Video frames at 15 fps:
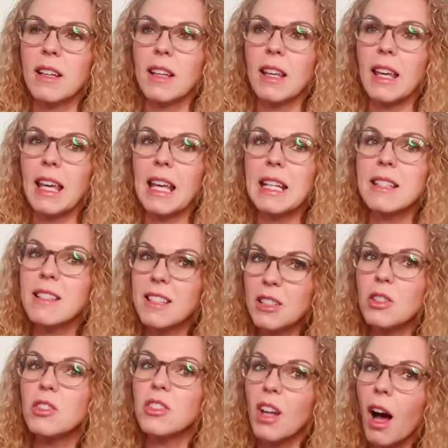it's still
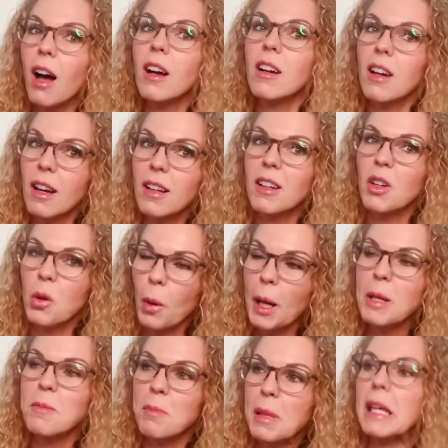not gonna
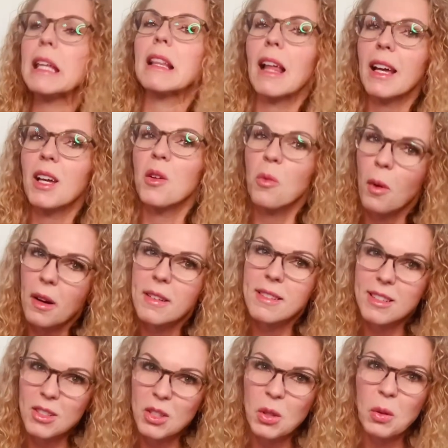quite be like it was
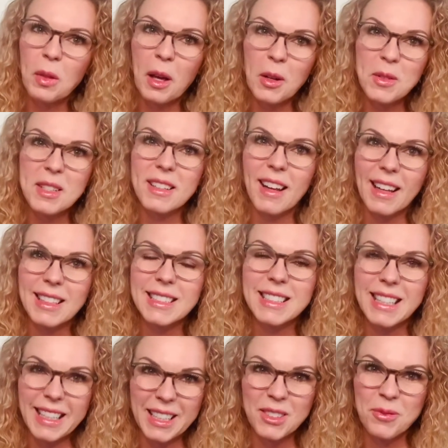in
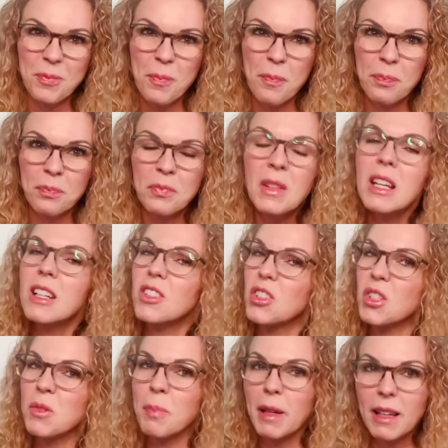2019.
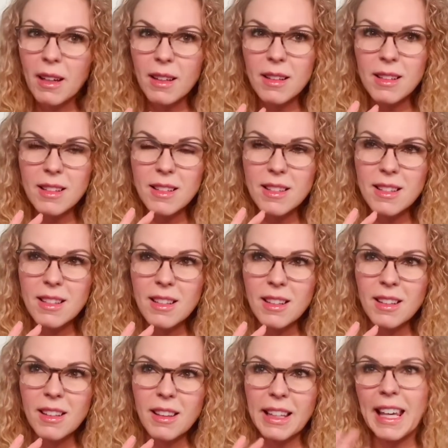Just because
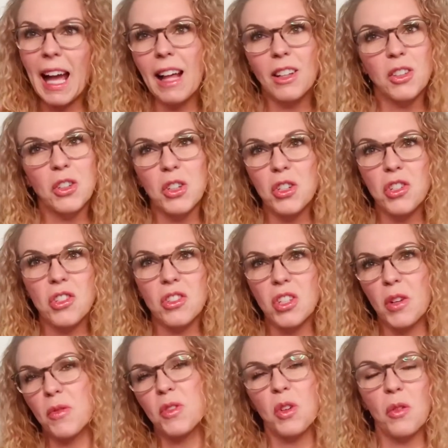the calendar
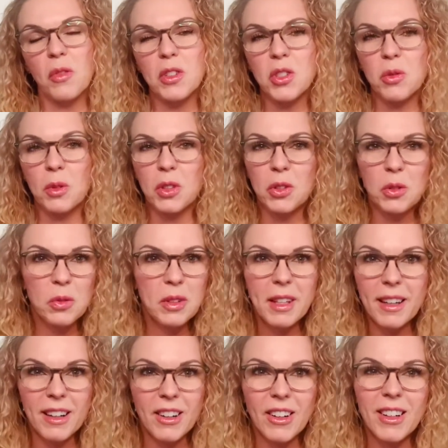shifts over to a new
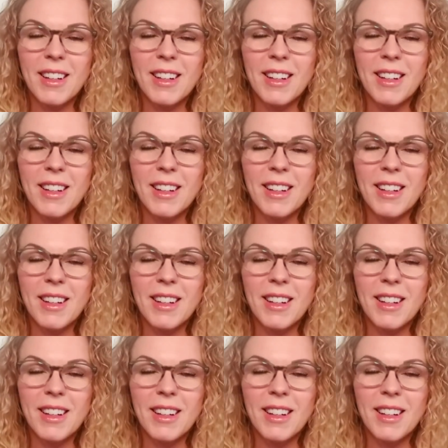year